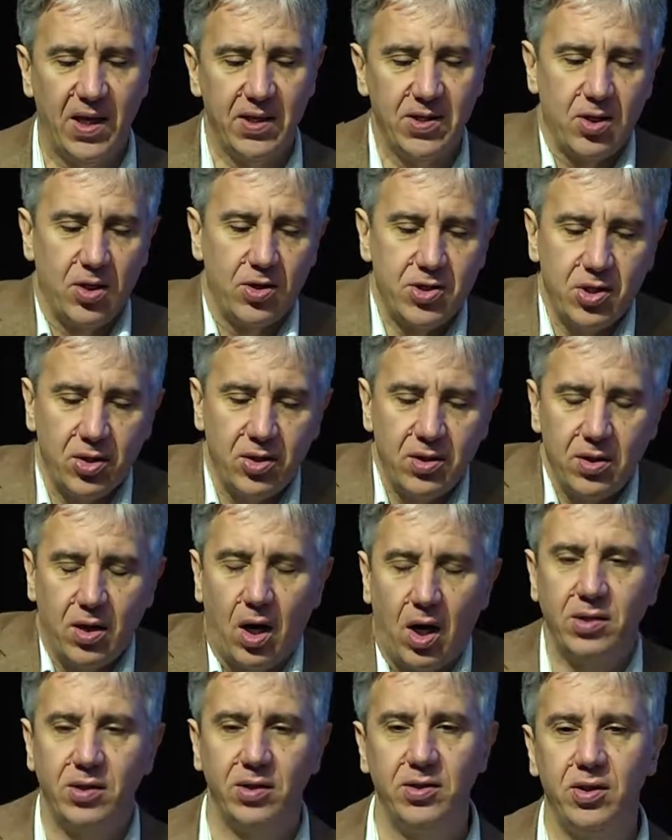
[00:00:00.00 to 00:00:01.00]
So
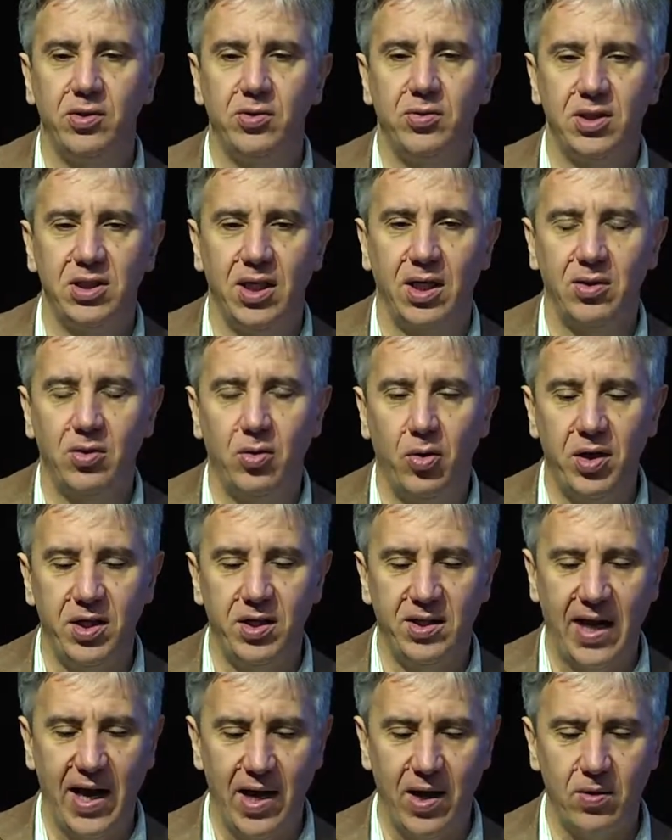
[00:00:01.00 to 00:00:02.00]
undernutrition
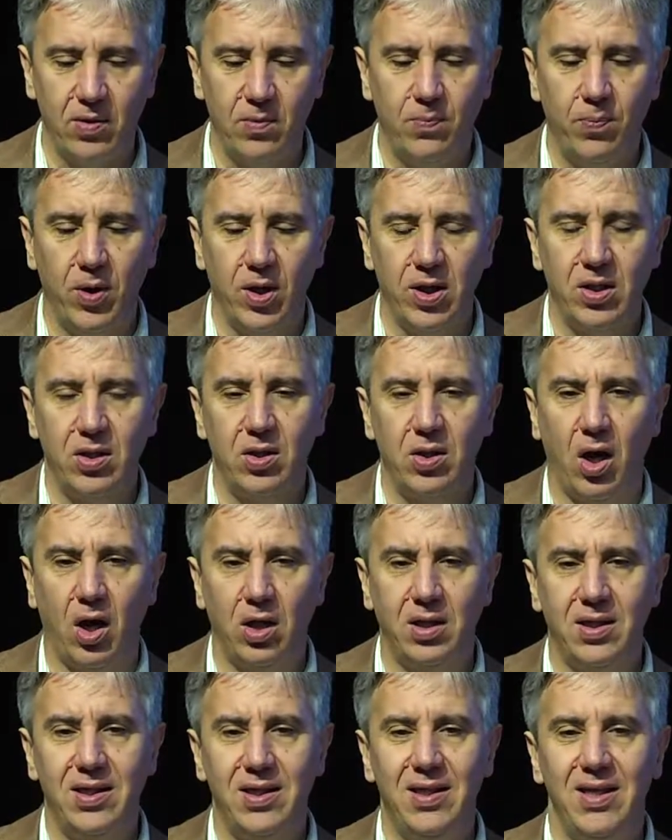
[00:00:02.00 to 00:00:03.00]
going down, but
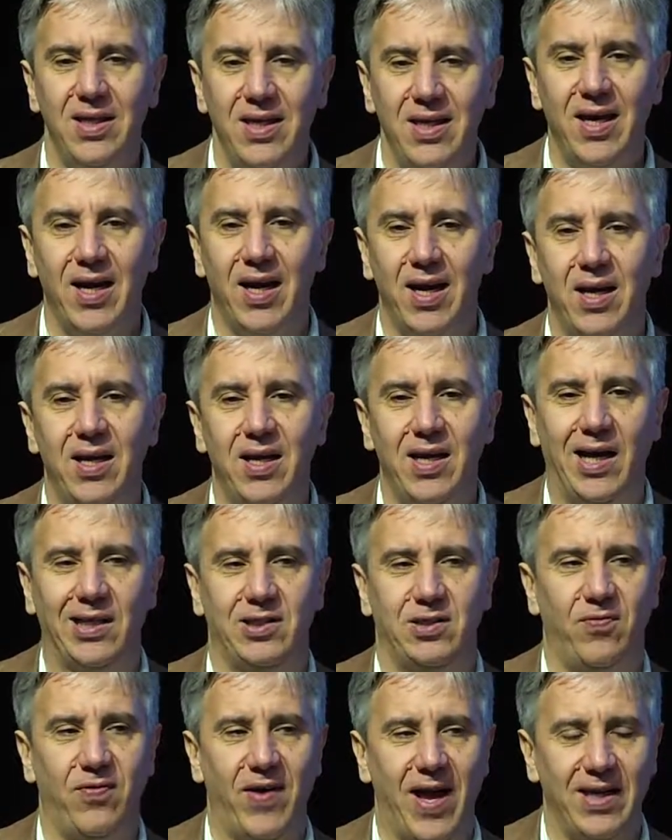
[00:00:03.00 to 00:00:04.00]
not nearly
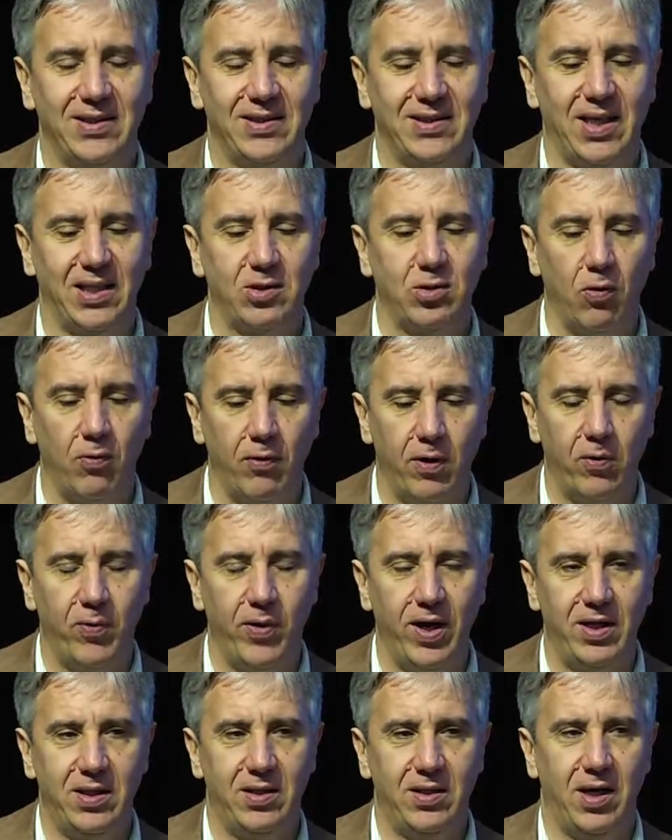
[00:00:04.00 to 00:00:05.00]
as fast as
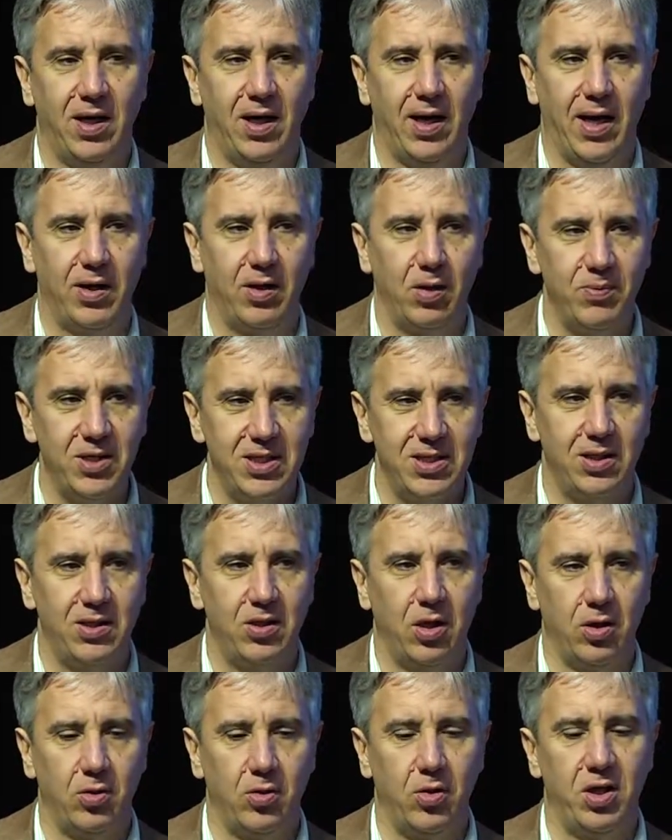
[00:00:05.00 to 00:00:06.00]
overweight and
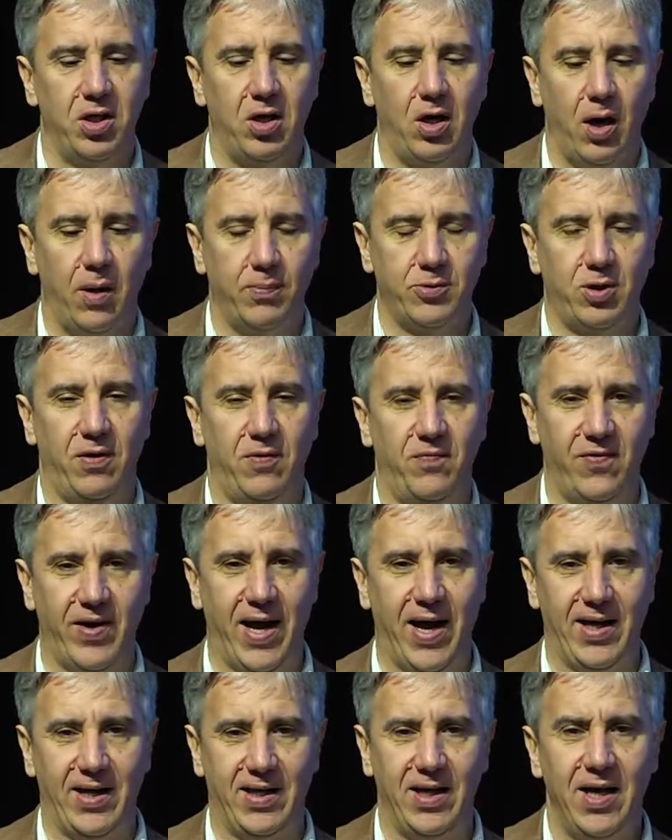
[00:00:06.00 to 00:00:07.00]
obesity are going up. So in
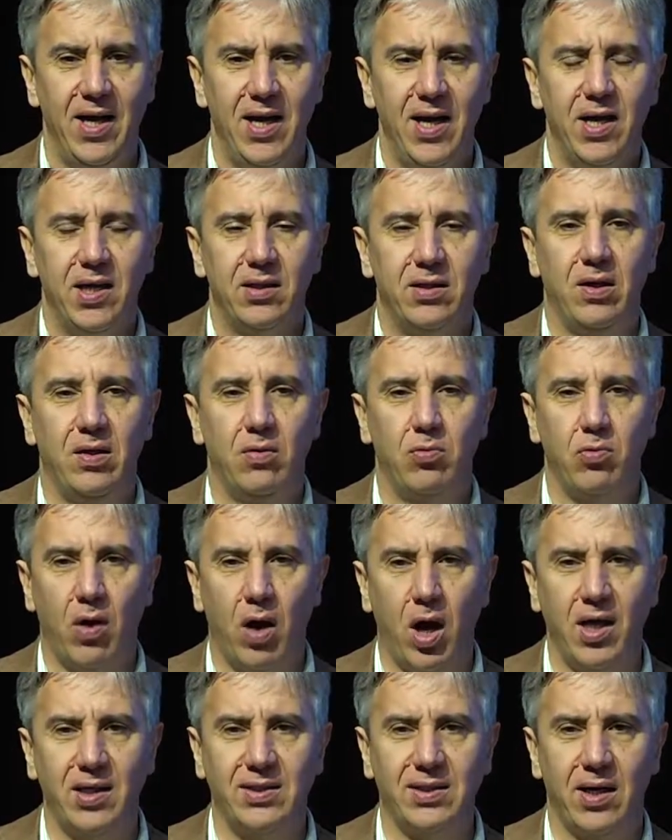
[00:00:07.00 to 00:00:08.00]
fact, the
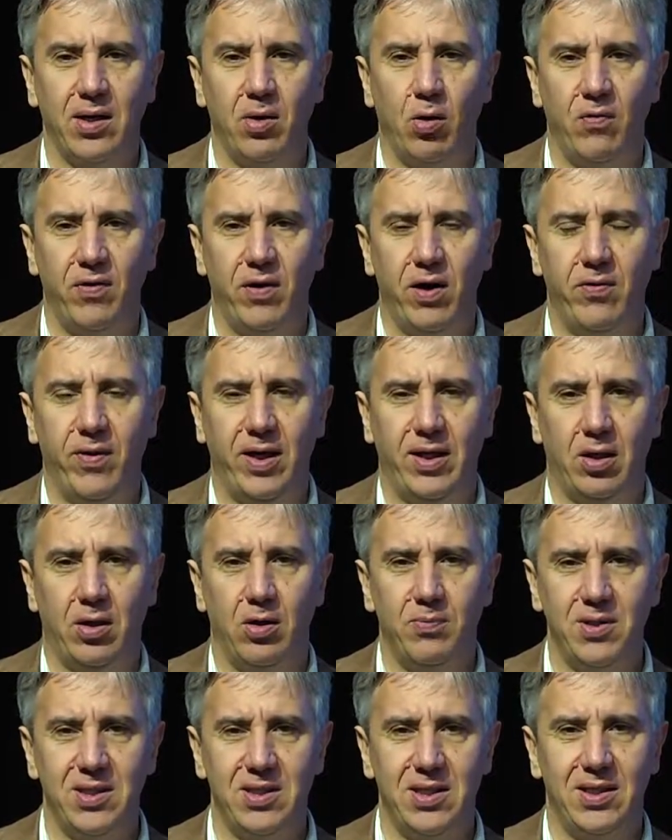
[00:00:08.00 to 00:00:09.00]
rise in overweight and
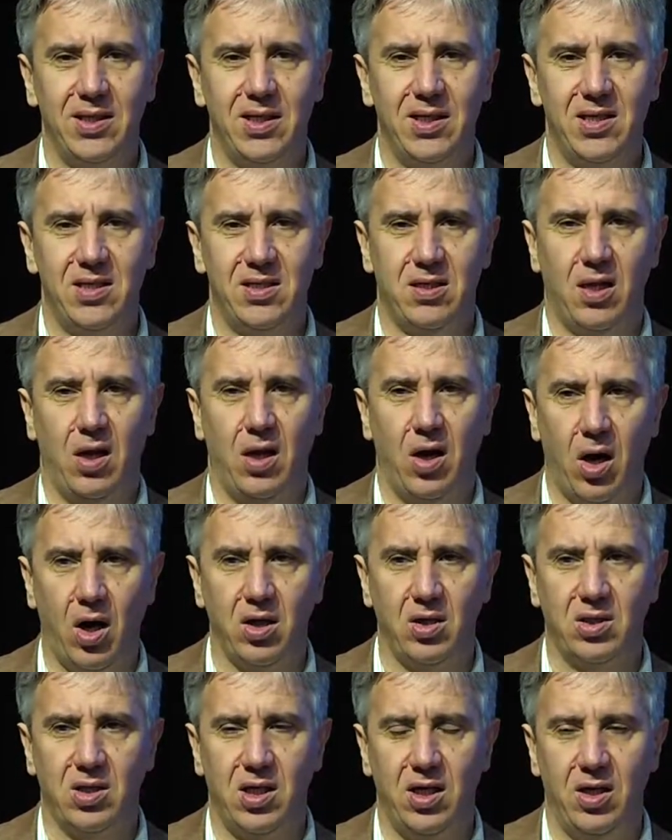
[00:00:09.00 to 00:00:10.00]
obesity is
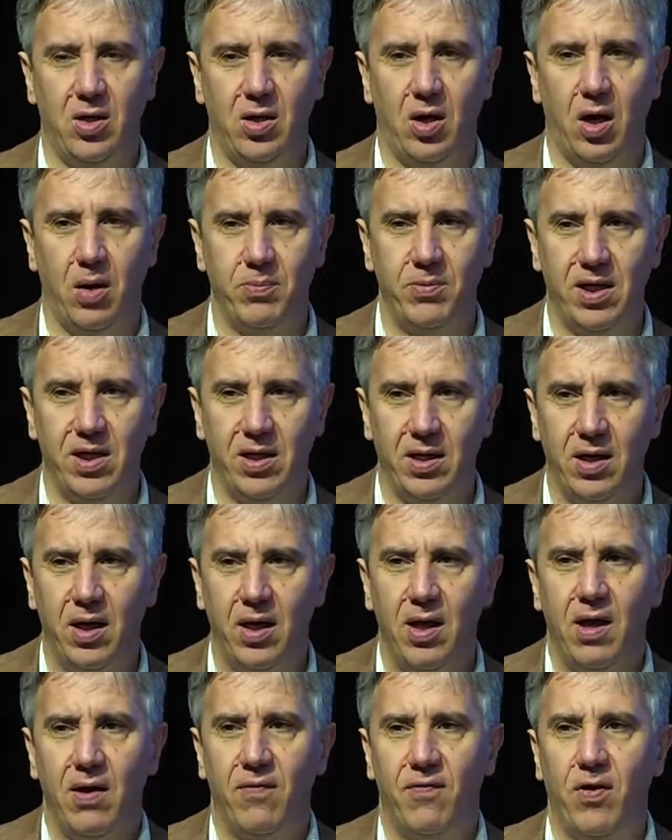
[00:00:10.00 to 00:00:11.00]
largely coming
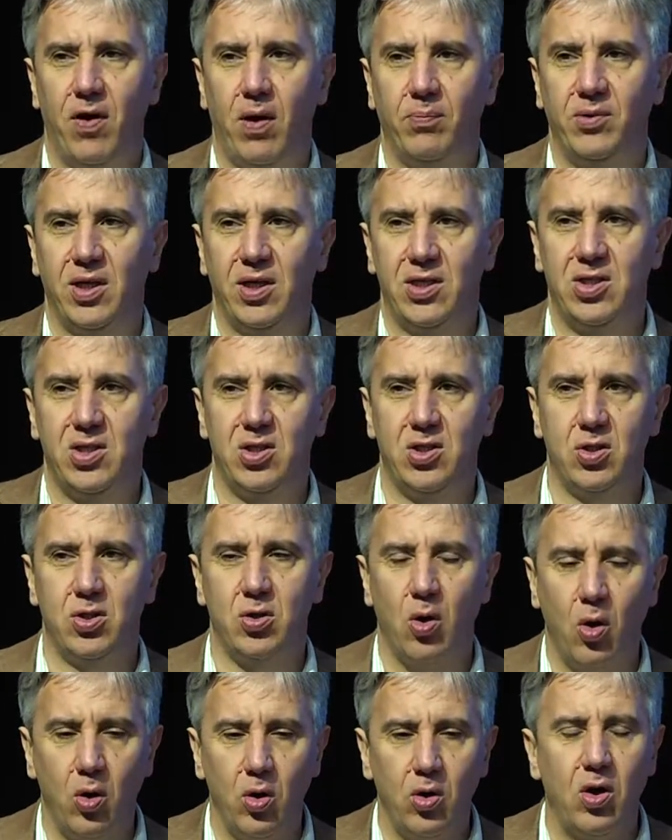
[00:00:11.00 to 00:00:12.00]
from the
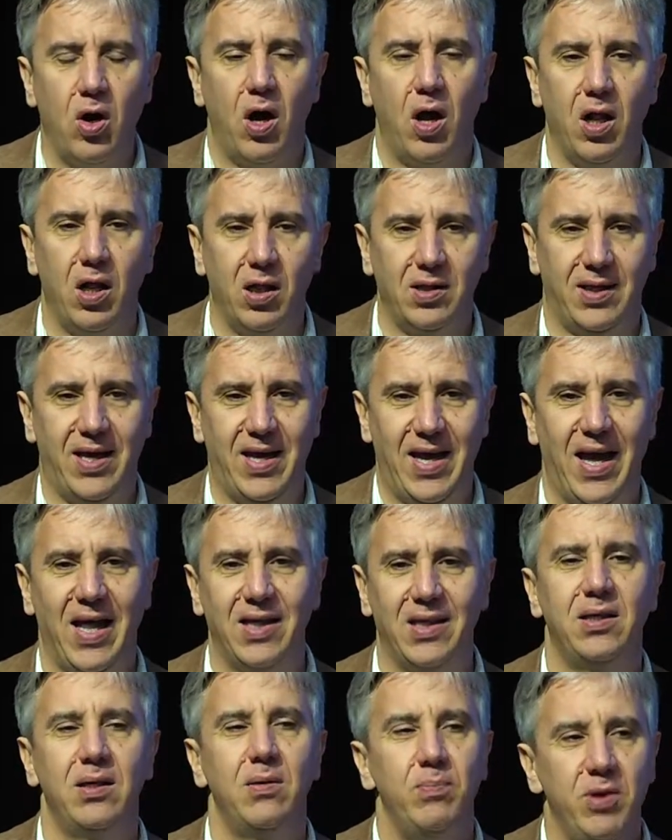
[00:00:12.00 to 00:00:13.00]
so-called
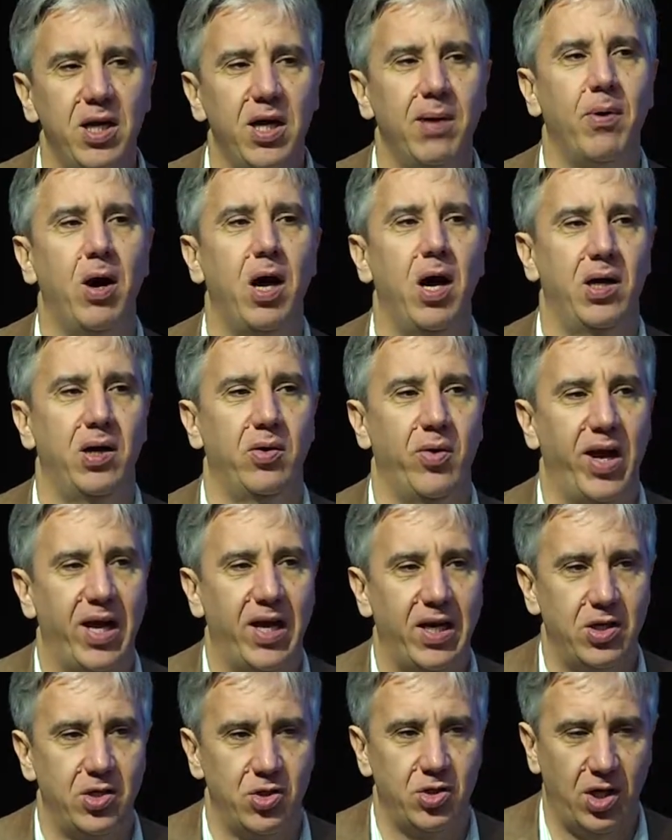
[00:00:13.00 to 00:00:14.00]
healthy BMI
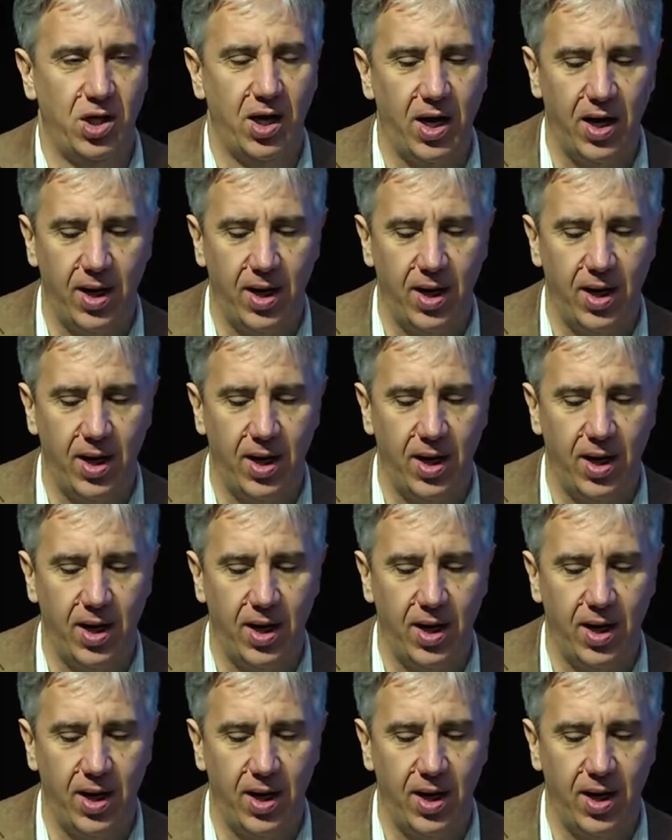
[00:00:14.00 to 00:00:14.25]
range.